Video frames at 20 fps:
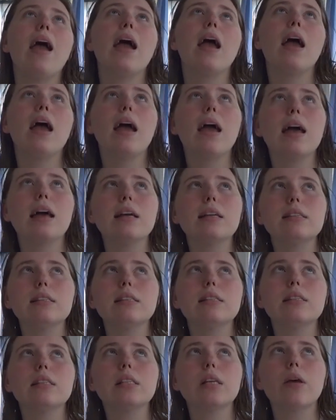
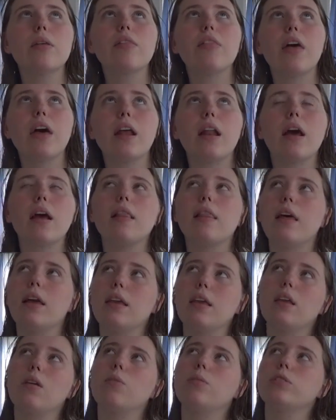And then I
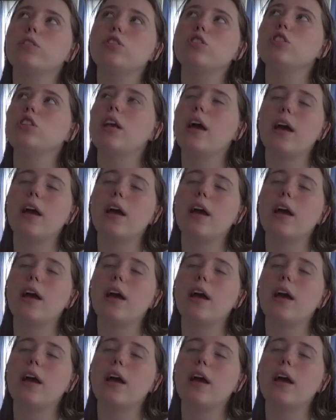like it when she